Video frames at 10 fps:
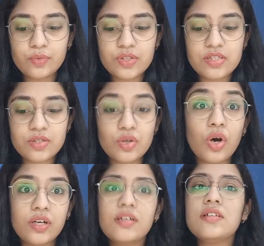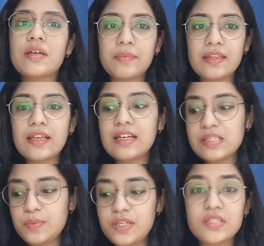was not something that I
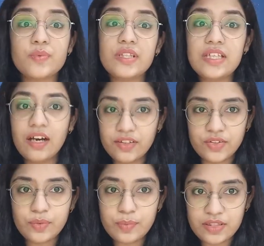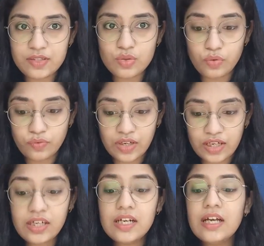experienced with the other pen so
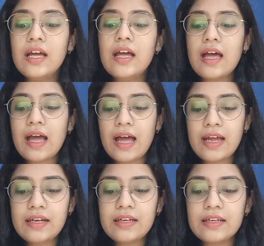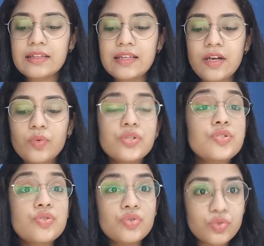far. And there
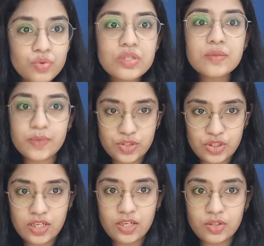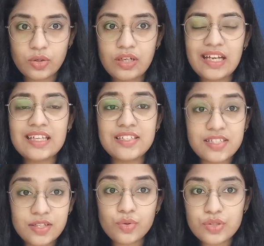was no smudging at all, like
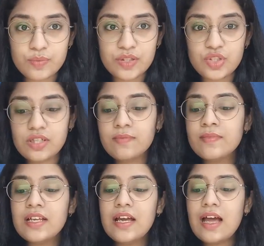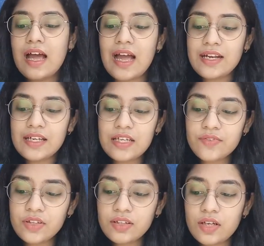zero smudging, and
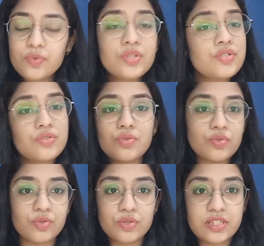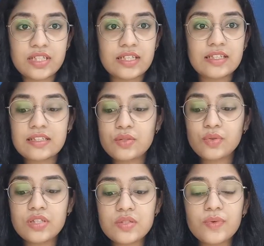even there was no ghosting.
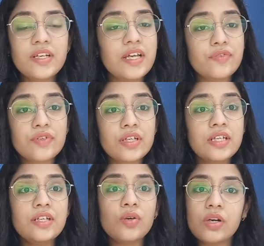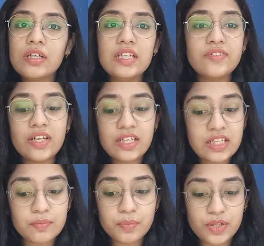So this will definitely not leave
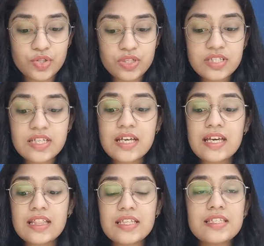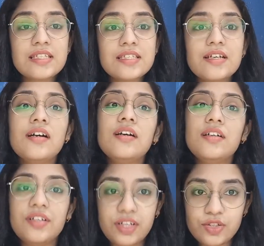any impressions. This is a
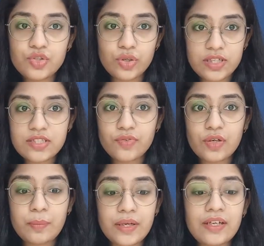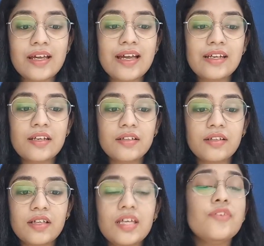great choice for a pen, and
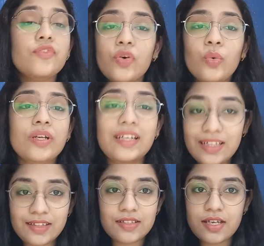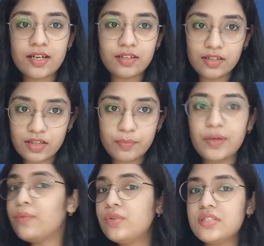if only this had a grip,
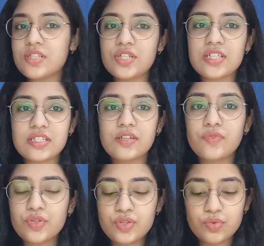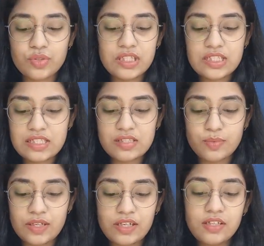I would suggest it for students as
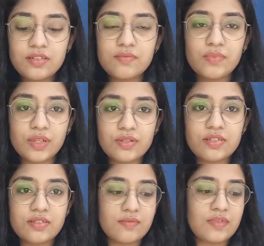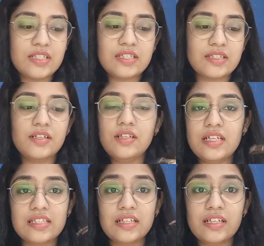well, because this
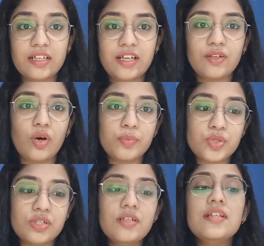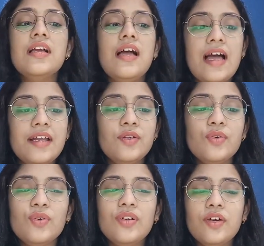is a great option. And you
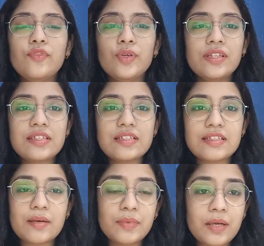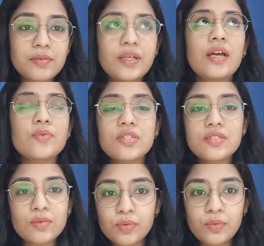know, with sometimes when I was in
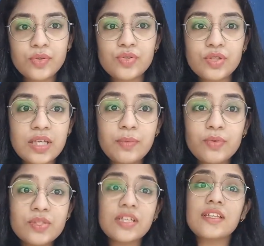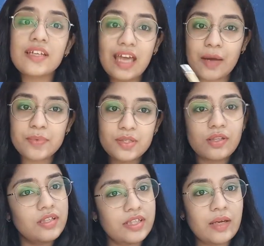school, we used to keep losing the caps
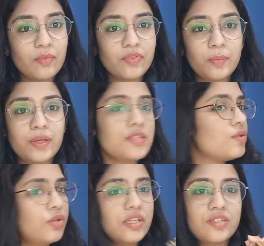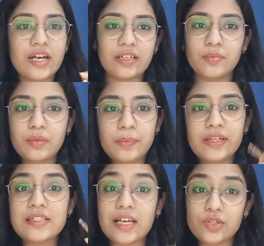all the time of the pen. So a retractable
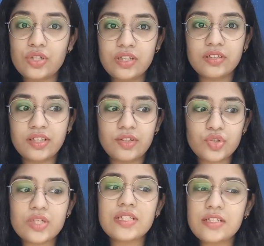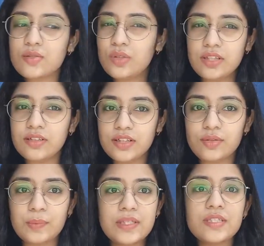pen is actually a great choice, and it's only thirty
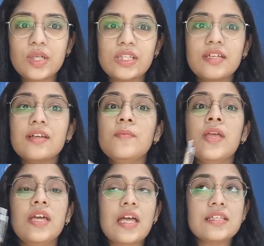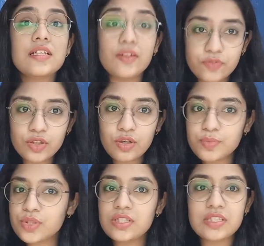rupees. So I think as a gifting
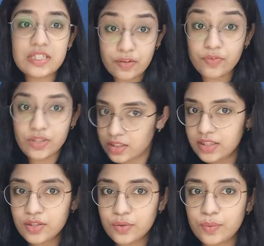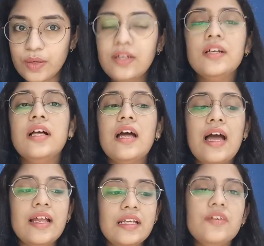option, it's definitely a good one.
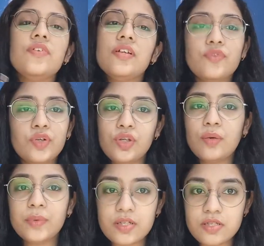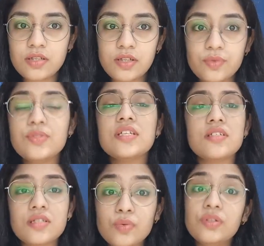And even for your personal use as
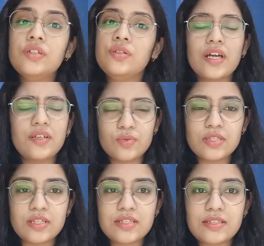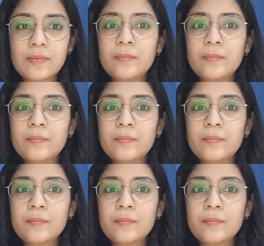a student, you can use this